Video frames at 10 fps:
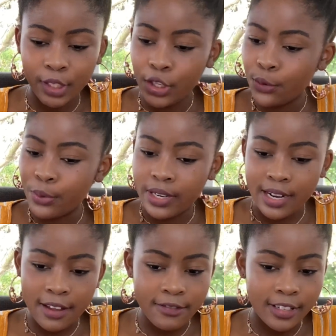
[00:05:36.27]
You would
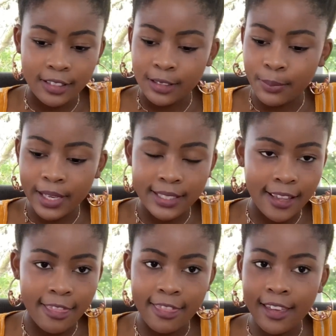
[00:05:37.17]
never suspect a
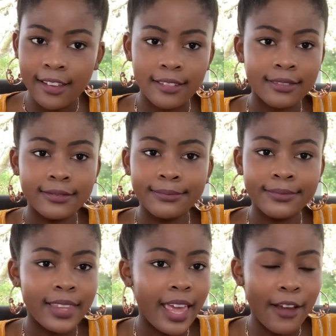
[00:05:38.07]
thing,
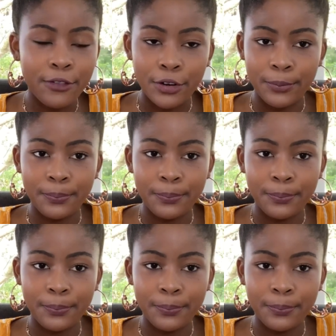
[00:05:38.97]
ever.